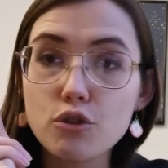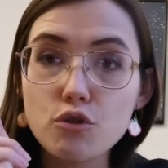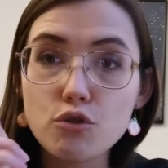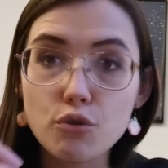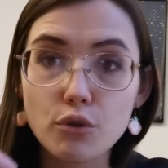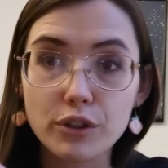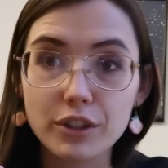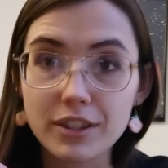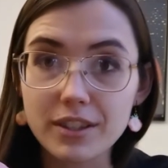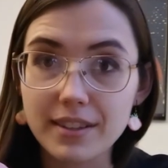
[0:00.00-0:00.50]

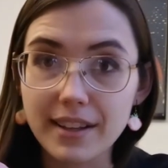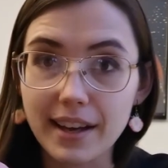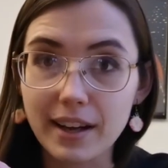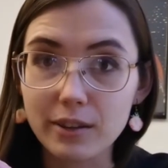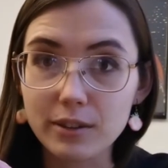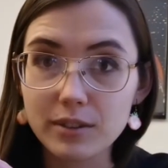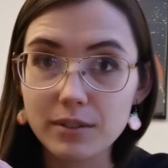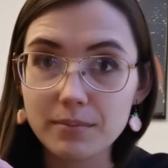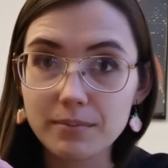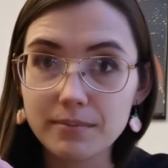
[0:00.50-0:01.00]

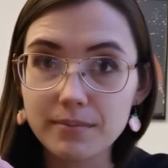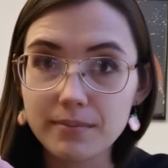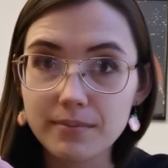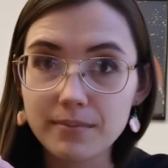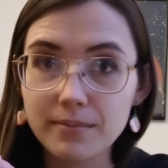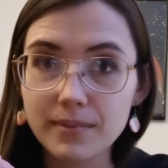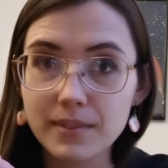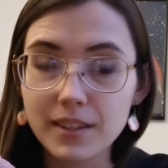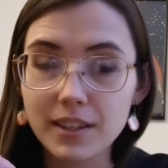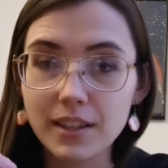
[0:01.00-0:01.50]
SHORT-SNOUT.
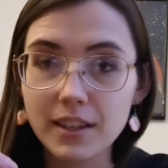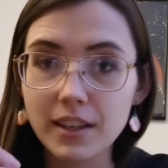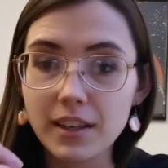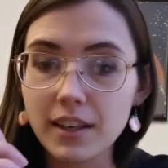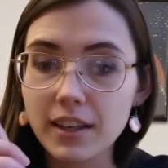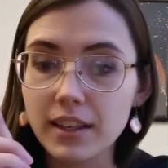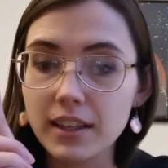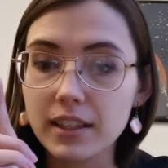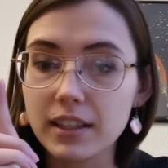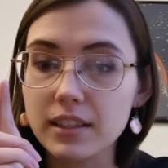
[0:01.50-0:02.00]

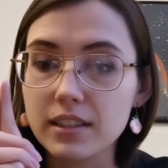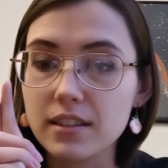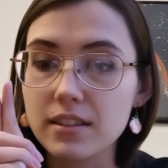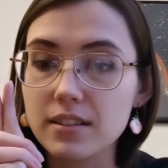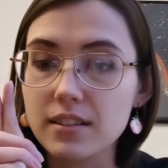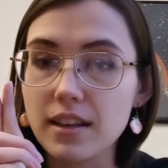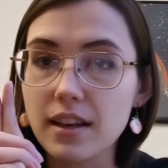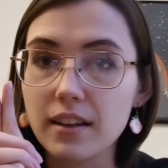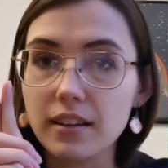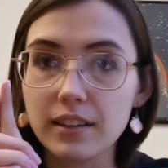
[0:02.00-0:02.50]
He
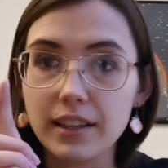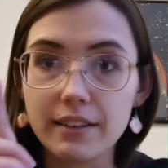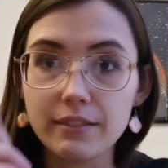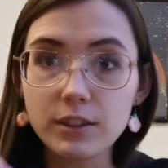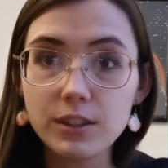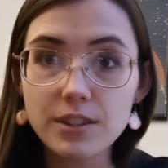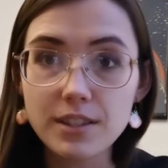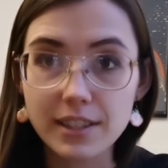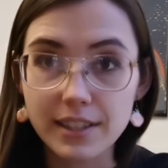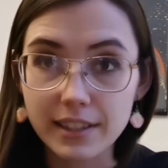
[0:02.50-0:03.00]
is
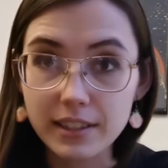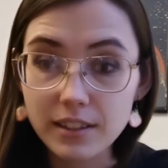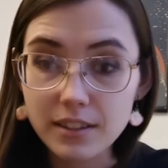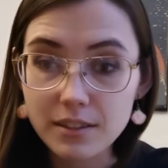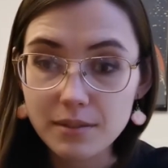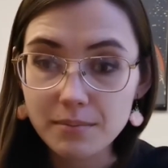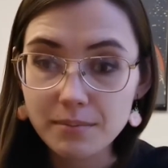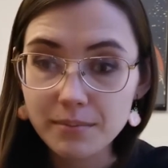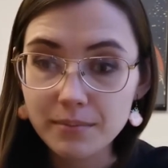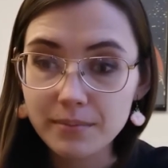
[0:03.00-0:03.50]
level
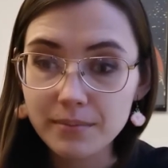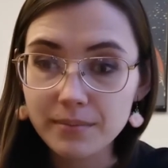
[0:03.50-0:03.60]
6,